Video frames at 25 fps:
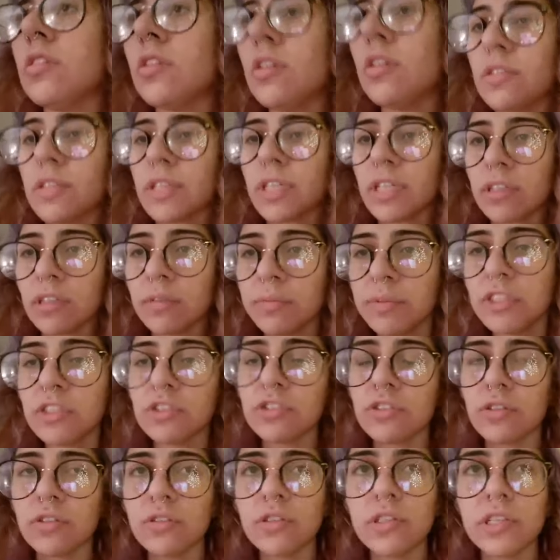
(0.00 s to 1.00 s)
All right, let me
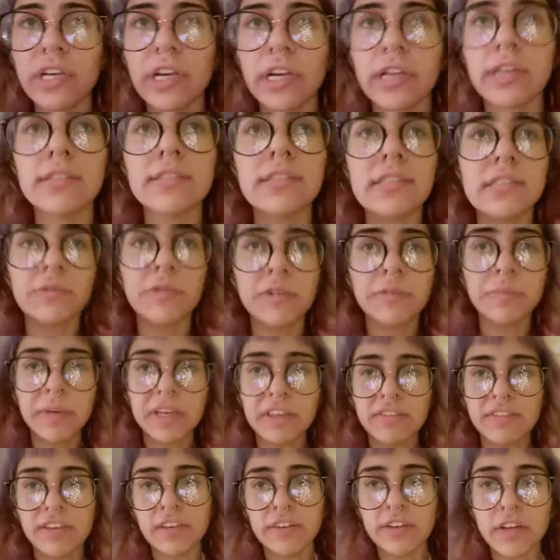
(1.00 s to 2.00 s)
show you guys some of my
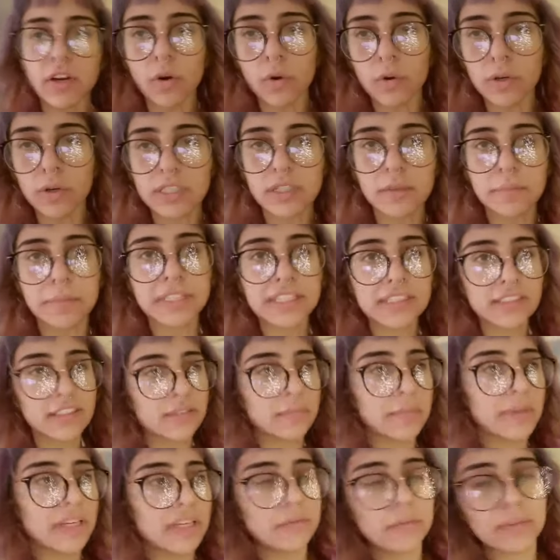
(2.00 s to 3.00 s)
favorite ornaments
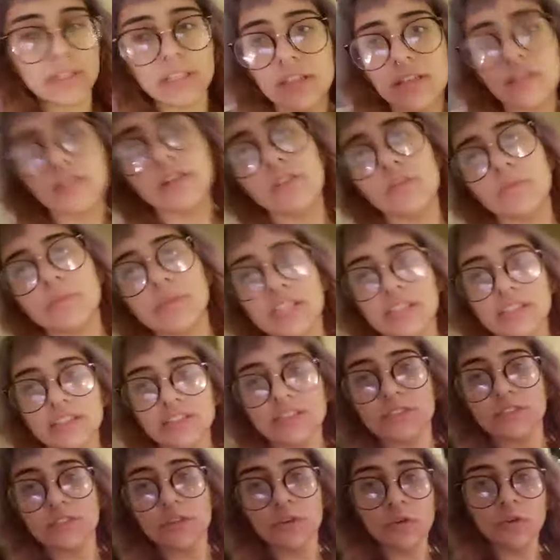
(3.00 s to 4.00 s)
maybe. Oh my god,
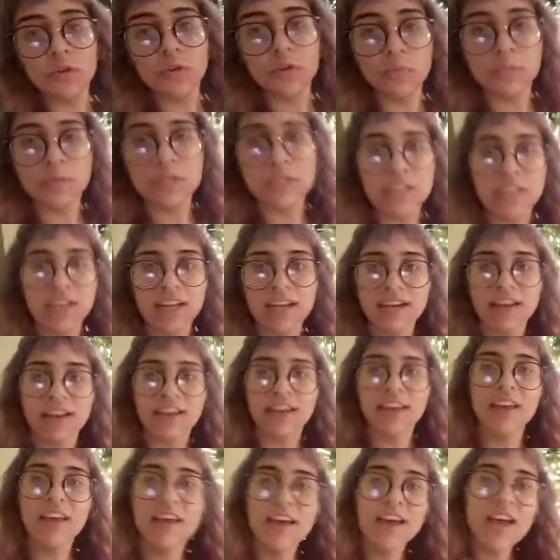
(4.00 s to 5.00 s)
so pretty at
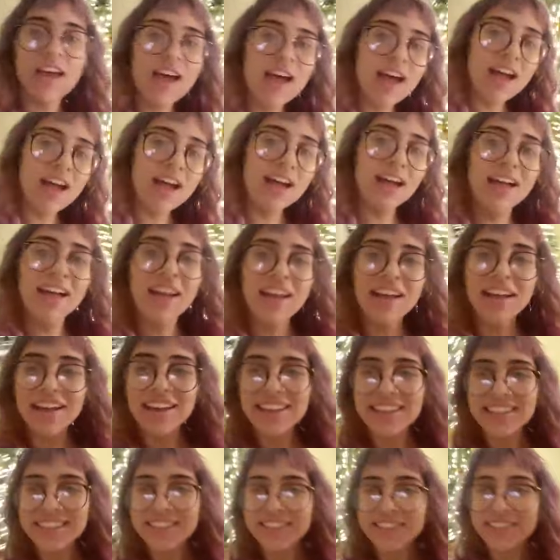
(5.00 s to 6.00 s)
night.
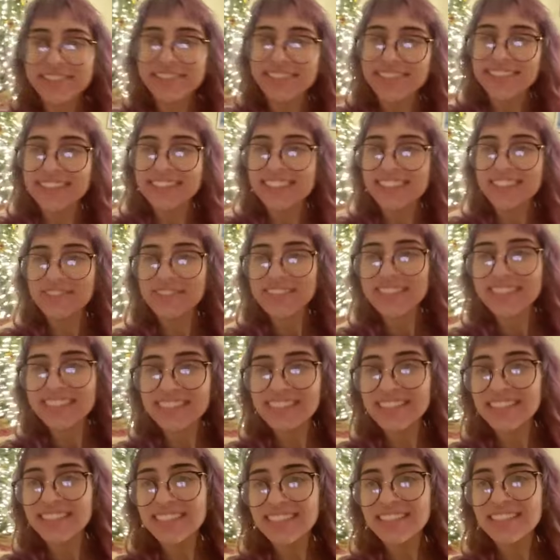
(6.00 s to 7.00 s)
So
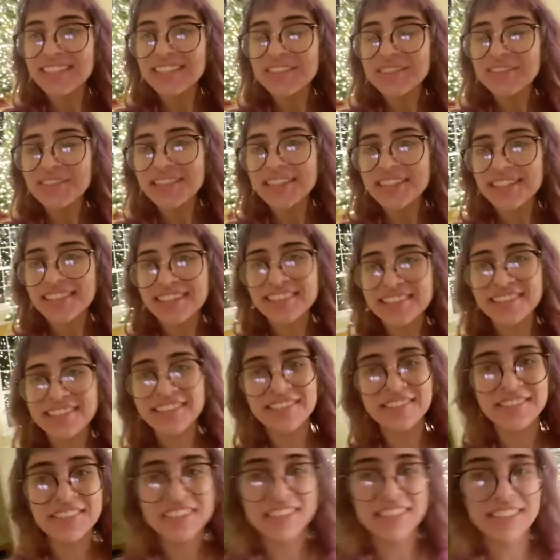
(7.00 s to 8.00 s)
Christmassy. Oh my god, I
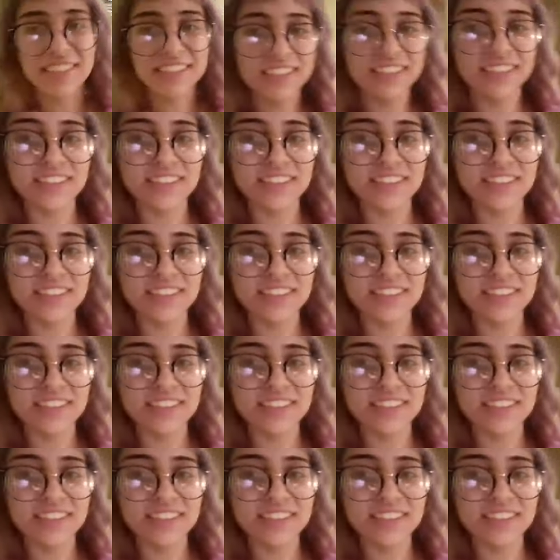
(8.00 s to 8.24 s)
love it.